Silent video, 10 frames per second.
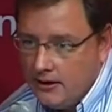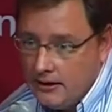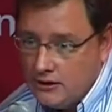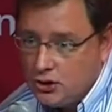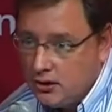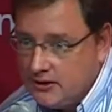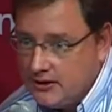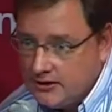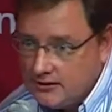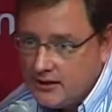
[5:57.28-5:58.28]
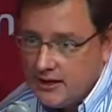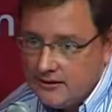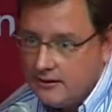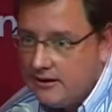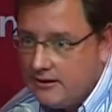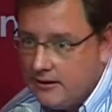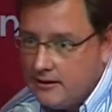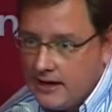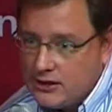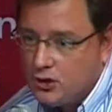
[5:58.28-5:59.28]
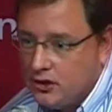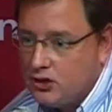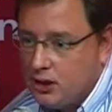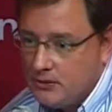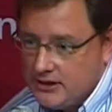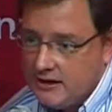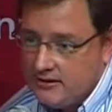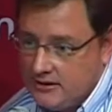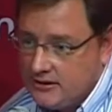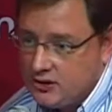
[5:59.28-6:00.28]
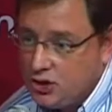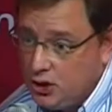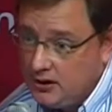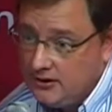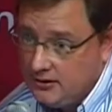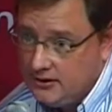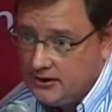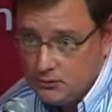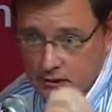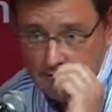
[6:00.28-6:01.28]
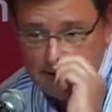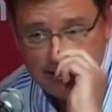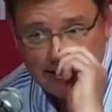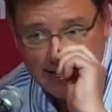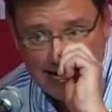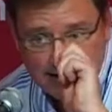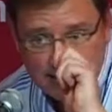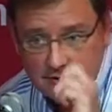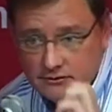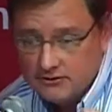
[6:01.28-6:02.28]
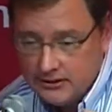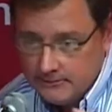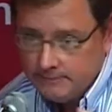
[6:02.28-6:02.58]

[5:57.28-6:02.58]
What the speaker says: in certain deals, and there's good examples in other deals, and certainly the deals where we've seen an active